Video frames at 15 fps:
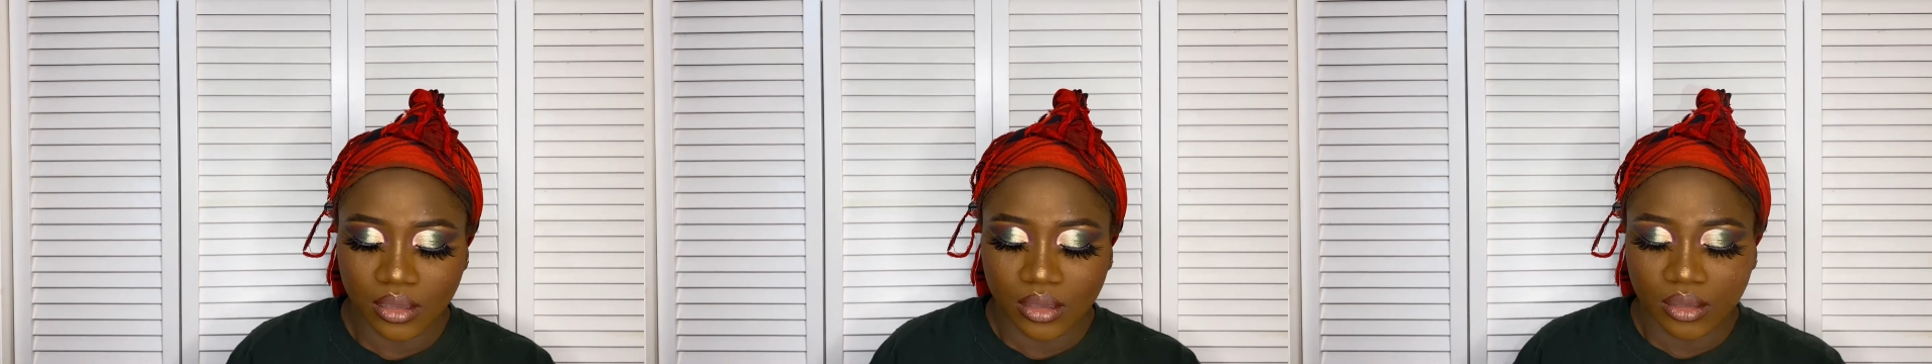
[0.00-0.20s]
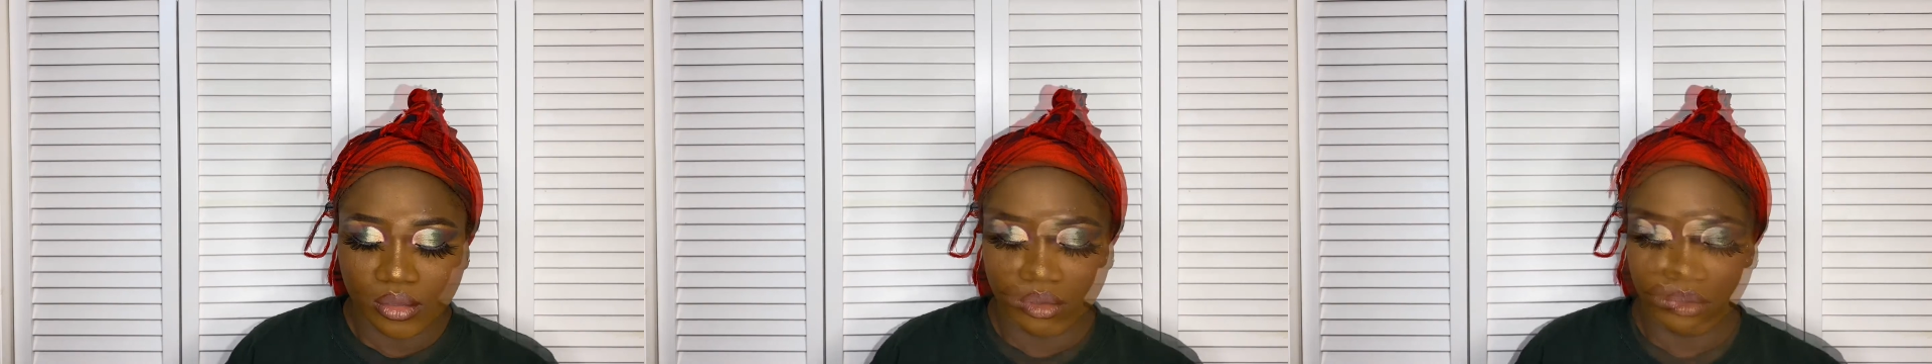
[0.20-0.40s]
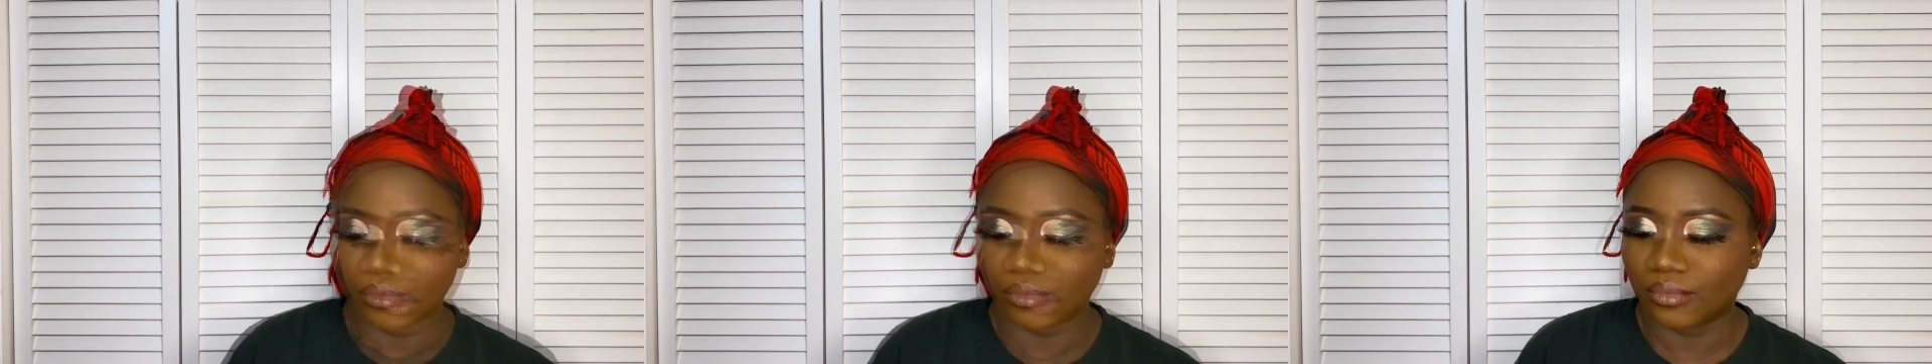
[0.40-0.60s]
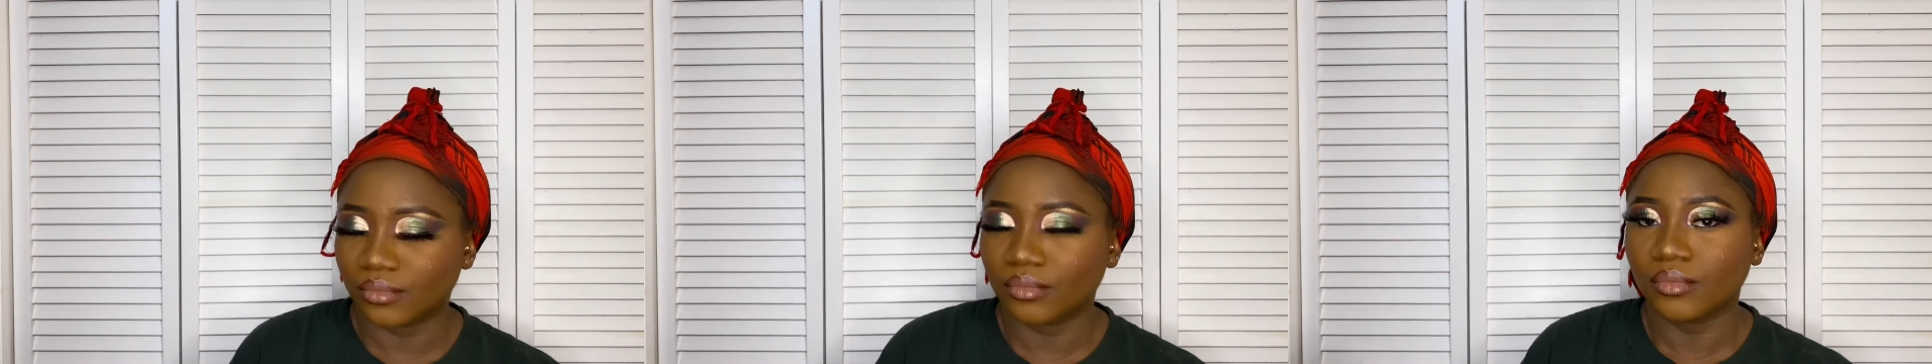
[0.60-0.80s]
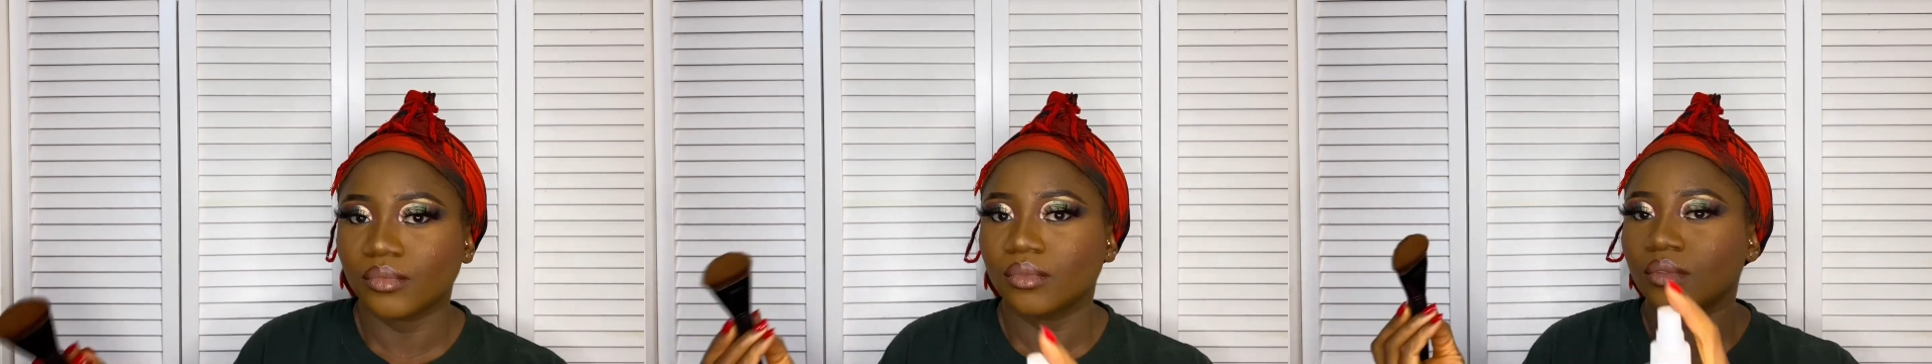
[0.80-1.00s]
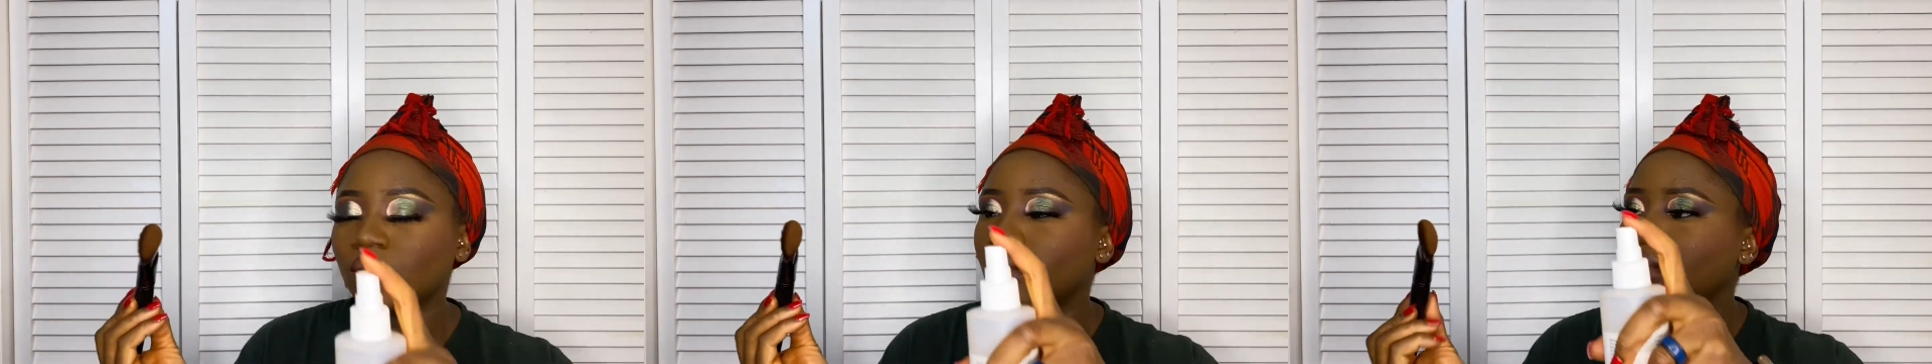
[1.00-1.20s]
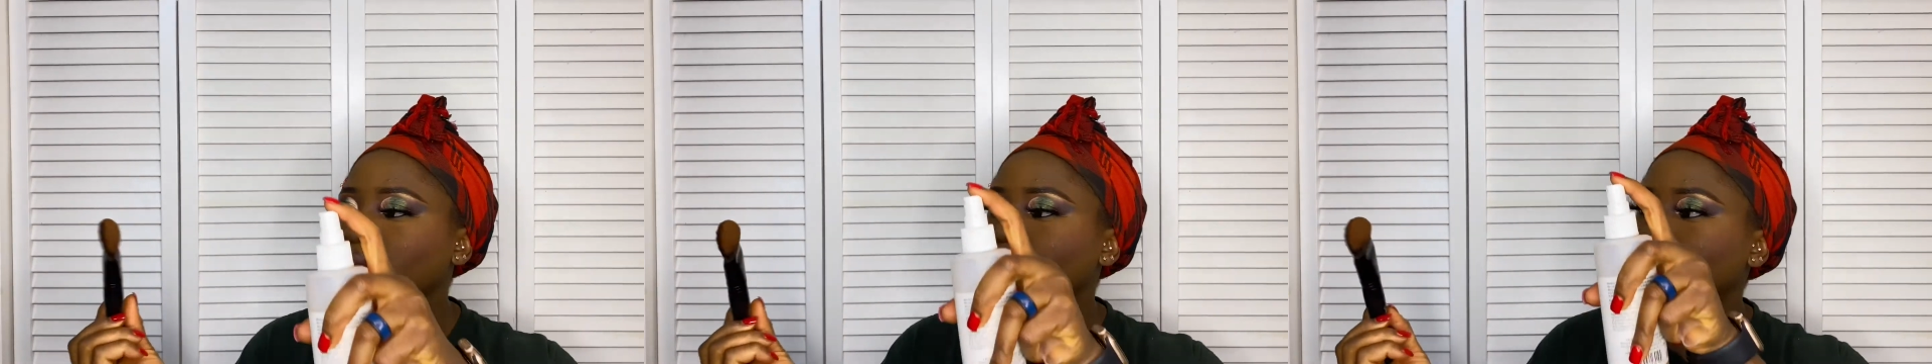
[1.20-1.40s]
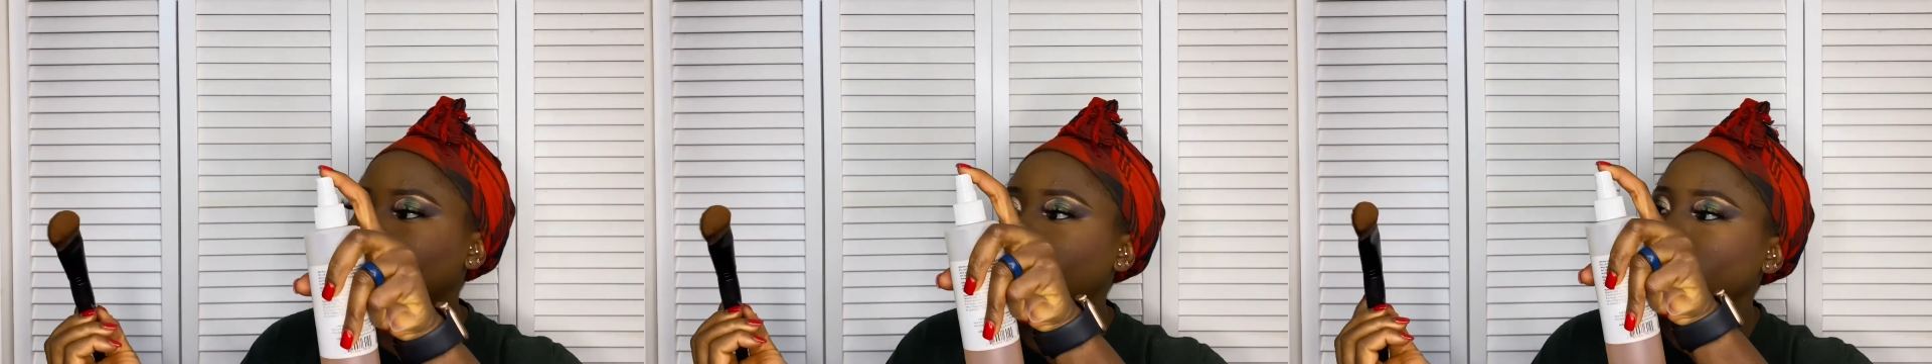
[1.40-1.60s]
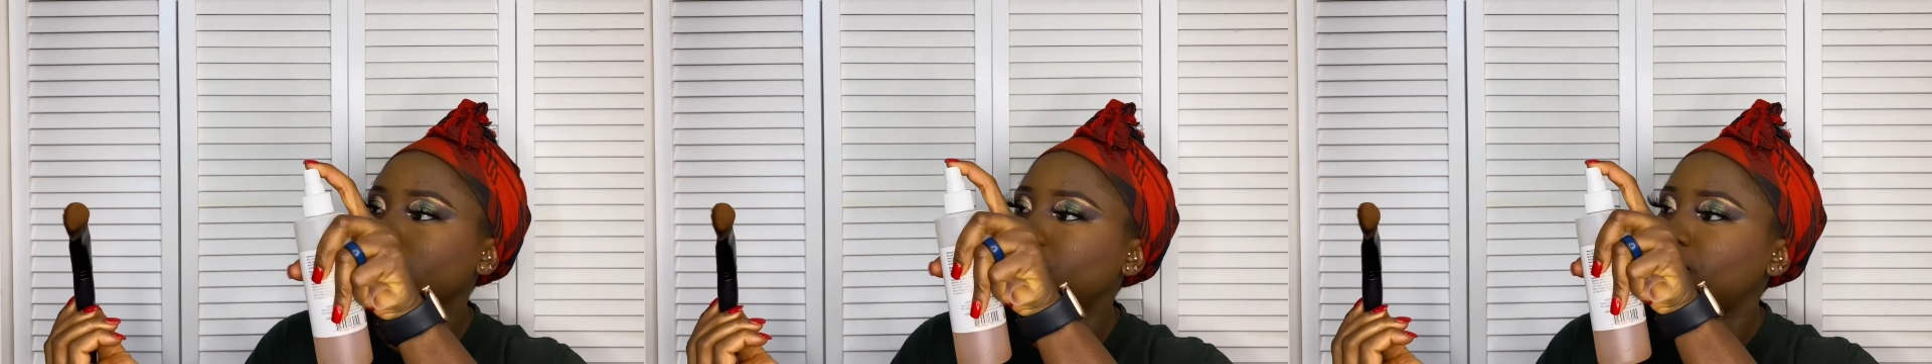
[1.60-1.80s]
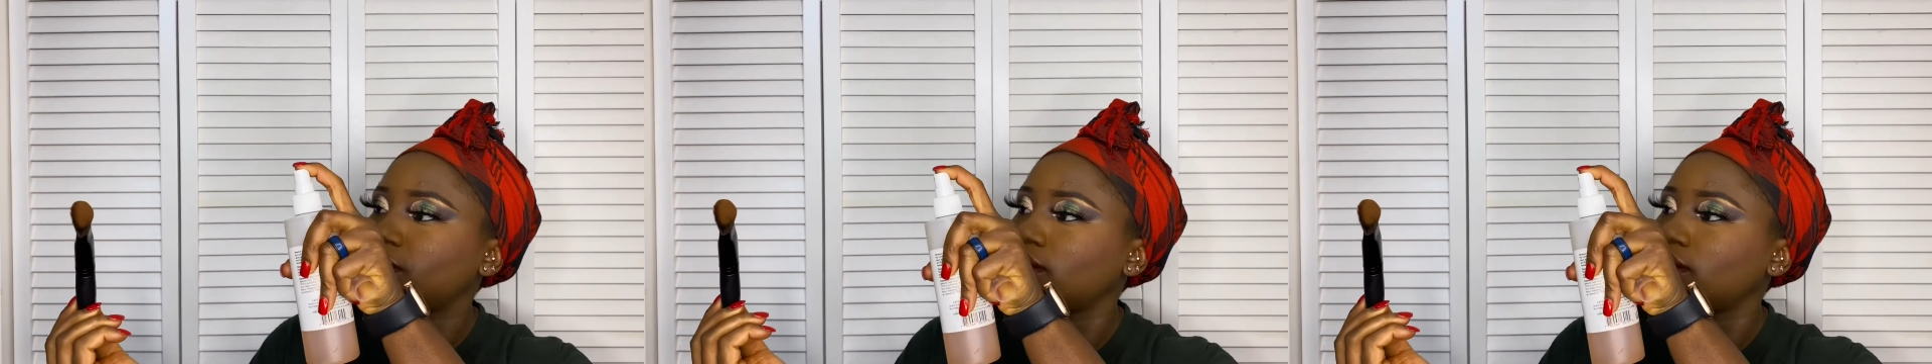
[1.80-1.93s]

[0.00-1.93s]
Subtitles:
So I'm gonna spray